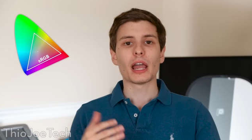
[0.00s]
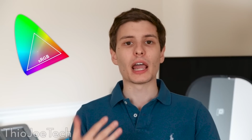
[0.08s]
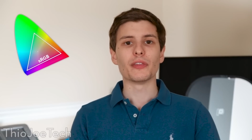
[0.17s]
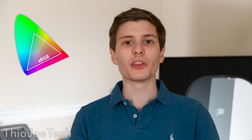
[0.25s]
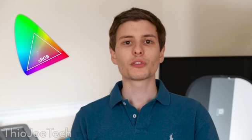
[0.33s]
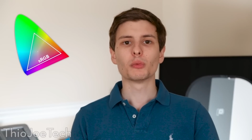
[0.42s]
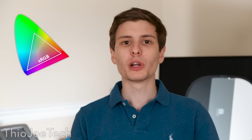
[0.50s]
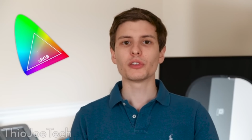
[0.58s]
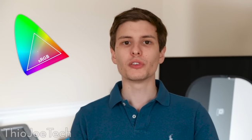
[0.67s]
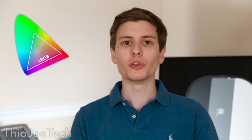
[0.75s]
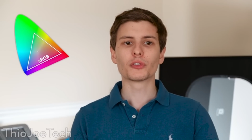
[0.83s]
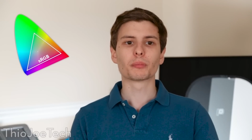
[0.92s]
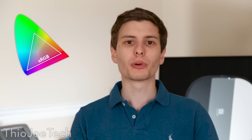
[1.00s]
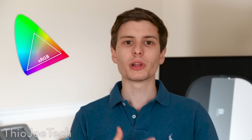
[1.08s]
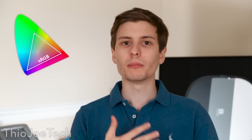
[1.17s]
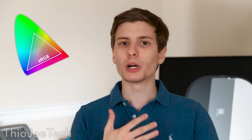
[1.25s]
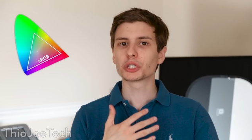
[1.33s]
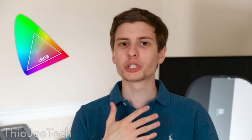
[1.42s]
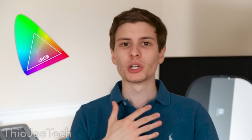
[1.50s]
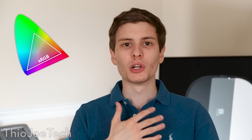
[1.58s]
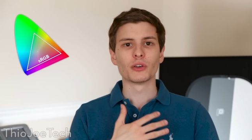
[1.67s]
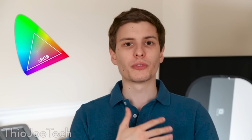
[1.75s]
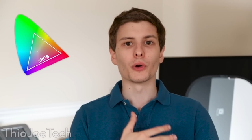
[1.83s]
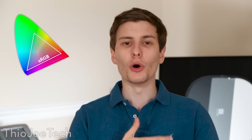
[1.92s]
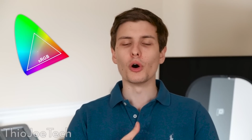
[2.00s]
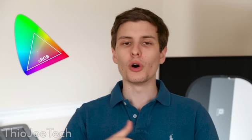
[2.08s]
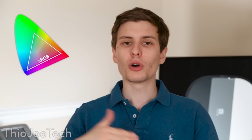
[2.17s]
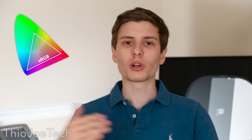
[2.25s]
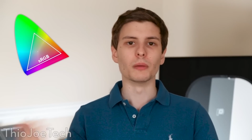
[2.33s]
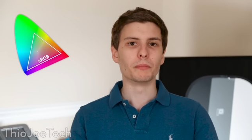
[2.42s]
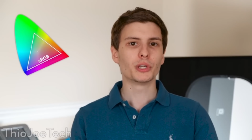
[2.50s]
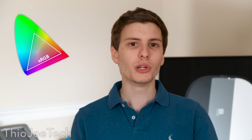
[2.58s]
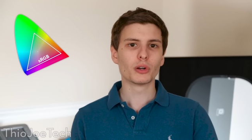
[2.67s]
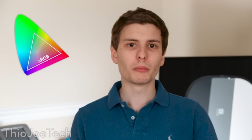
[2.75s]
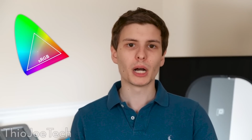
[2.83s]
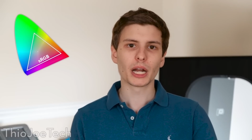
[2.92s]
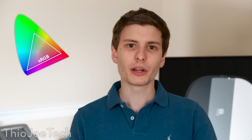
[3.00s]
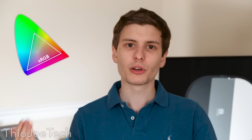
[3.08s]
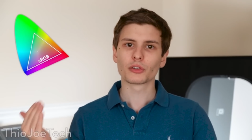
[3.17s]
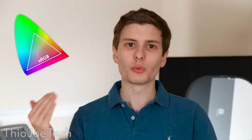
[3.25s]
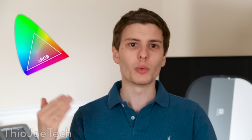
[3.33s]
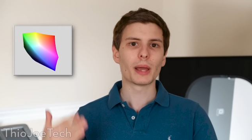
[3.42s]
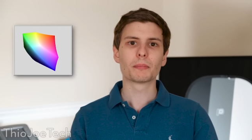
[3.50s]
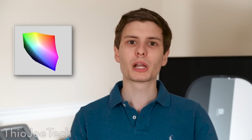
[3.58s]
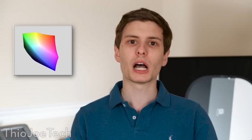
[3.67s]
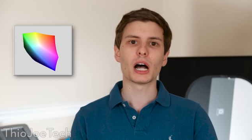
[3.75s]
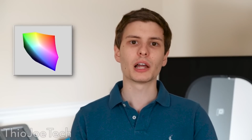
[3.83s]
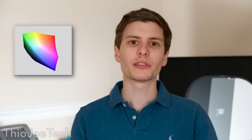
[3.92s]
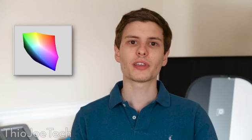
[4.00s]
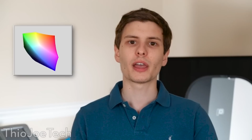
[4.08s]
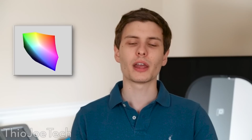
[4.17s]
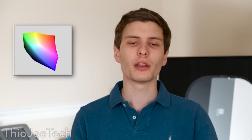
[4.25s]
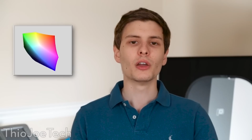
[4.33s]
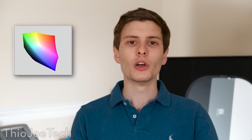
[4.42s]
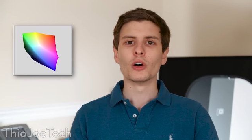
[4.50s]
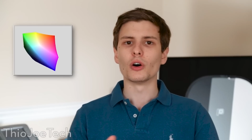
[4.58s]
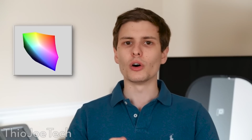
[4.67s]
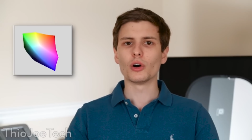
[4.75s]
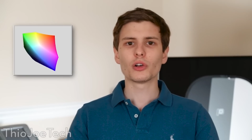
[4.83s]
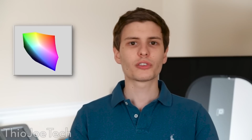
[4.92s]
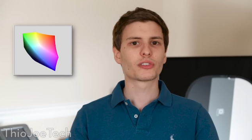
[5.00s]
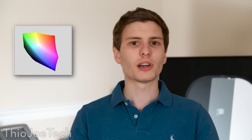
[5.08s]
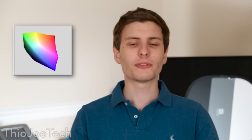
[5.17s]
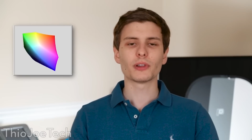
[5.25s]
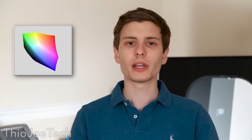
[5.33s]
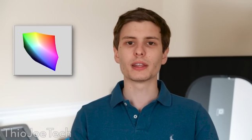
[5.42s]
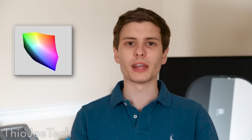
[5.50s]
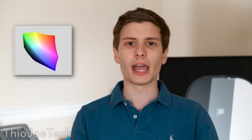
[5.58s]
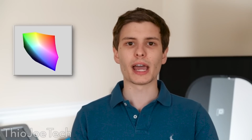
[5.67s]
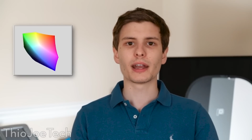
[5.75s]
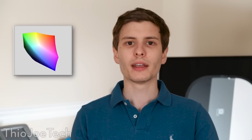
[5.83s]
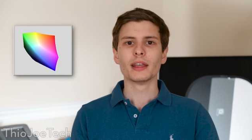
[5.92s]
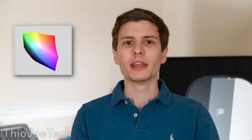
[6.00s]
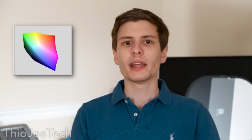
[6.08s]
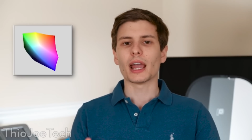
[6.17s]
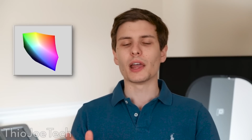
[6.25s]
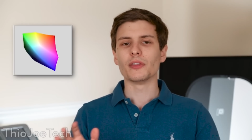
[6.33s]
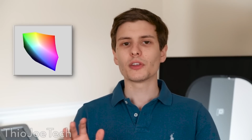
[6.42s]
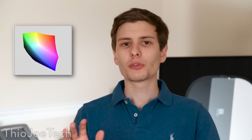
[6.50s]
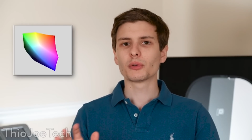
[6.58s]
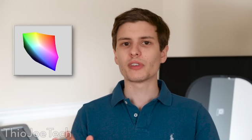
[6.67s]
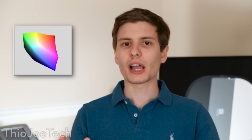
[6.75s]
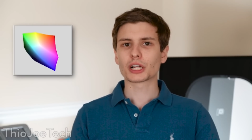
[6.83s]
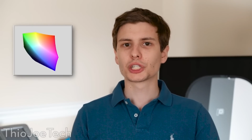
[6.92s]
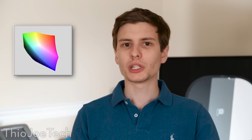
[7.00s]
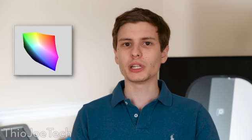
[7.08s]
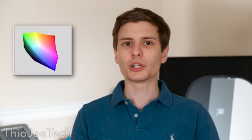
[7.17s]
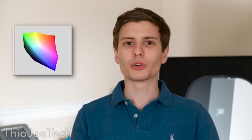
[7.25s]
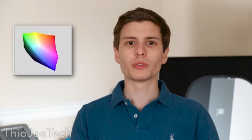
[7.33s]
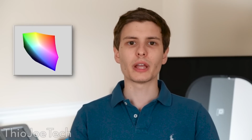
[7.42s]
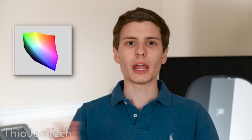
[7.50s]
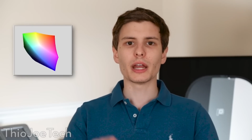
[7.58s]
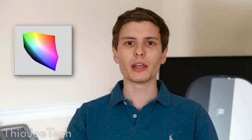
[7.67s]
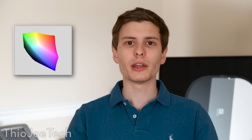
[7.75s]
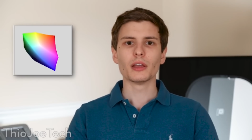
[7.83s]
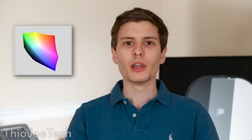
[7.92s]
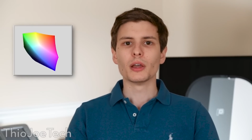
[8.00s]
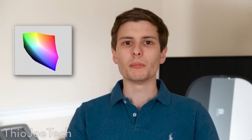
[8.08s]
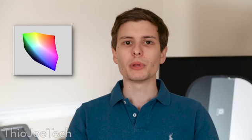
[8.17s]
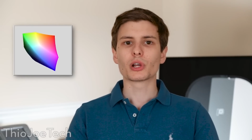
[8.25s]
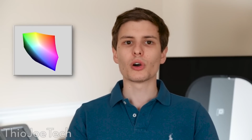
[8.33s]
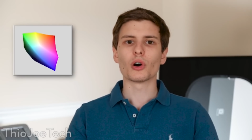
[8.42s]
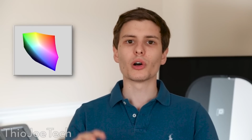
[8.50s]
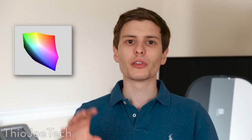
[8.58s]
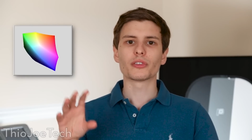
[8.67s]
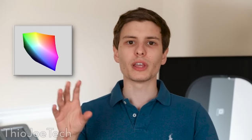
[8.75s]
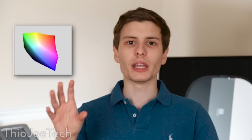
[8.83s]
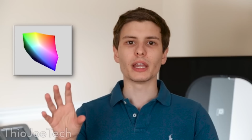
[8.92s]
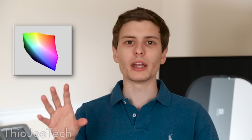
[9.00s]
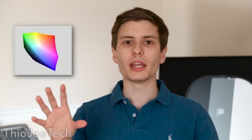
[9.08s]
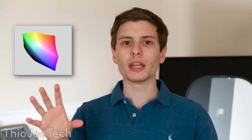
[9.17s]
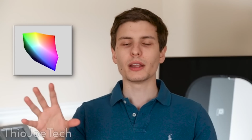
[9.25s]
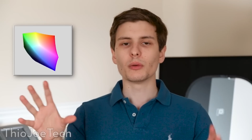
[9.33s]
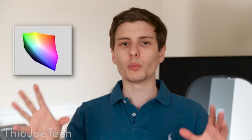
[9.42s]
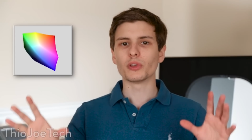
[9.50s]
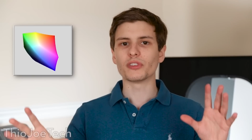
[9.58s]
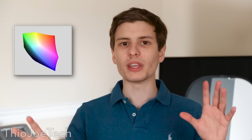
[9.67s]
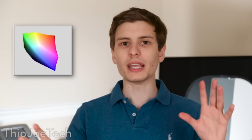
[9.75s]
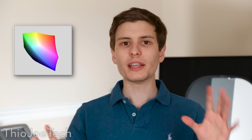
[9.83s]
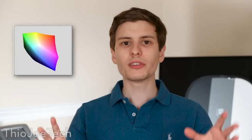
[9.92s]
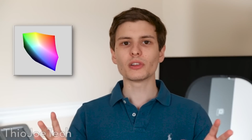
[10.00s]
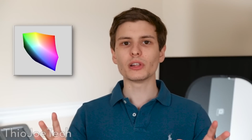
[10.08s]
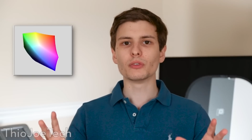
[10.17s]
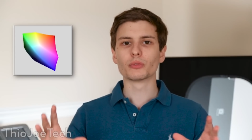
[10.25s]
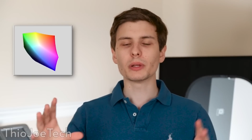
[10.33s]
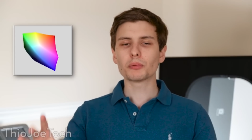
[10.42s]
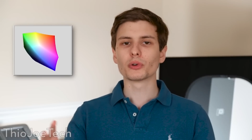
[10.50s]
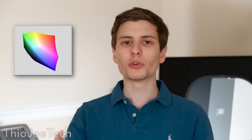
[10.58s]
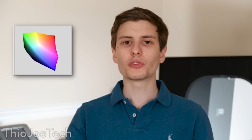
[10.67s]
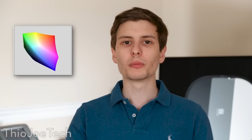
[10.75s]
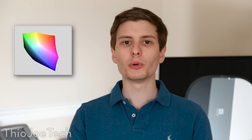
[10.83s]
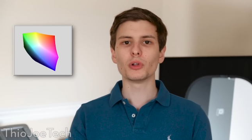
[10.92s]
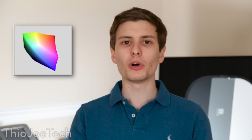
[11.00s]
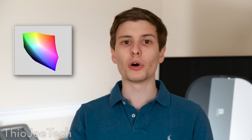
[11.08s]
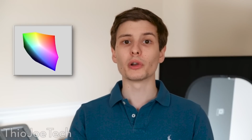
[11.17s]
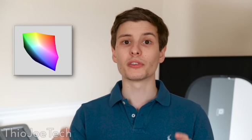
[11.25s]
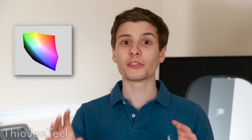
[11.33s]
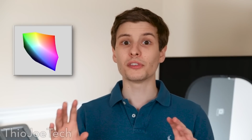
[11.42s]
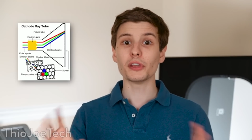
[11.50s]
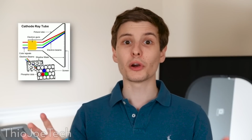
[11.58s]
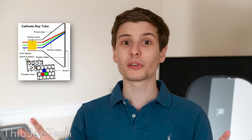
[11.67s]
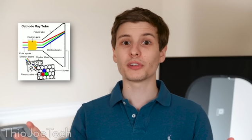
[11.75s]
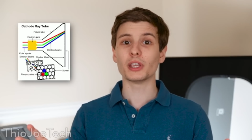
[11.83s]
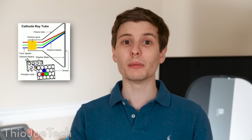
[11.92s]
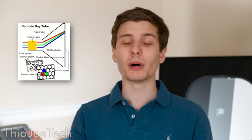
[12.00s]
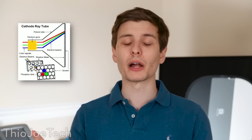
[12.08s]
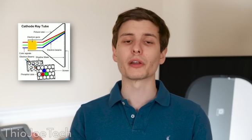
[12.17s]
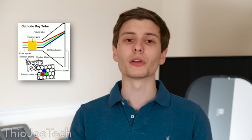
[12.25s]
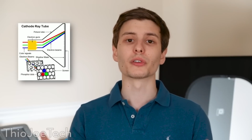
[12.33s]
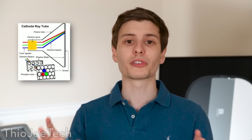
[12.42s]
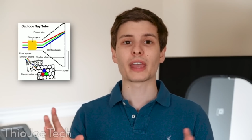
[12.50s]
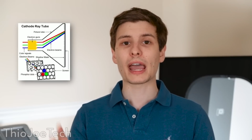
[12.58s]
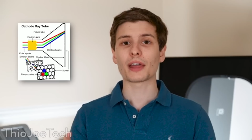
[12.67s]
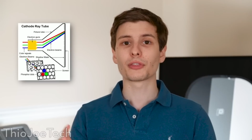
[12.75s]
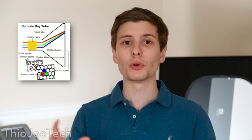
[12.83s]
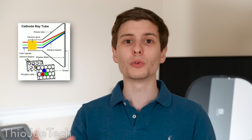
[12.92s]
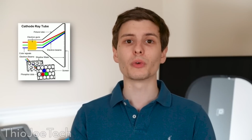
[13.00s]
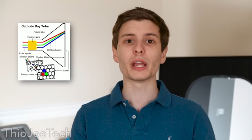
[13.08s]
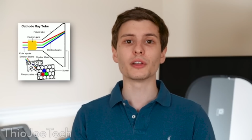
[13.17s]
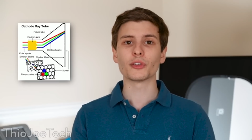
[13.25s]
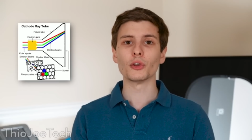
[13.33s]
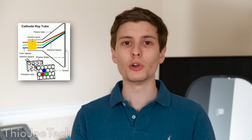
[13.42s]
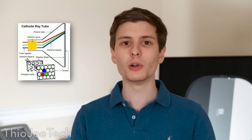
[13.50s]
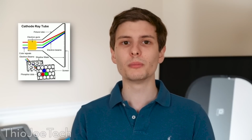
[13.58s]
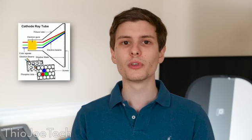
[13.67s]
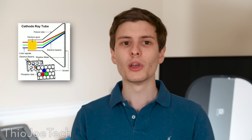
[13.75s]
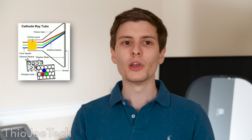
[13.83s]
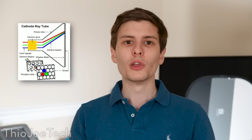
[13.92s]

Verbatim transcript: and this one is used pretty much for all computer monitors, web content, all stuff like that. And this was actually created because it was easily reproducible on CRT monitors, cathode ray tubes,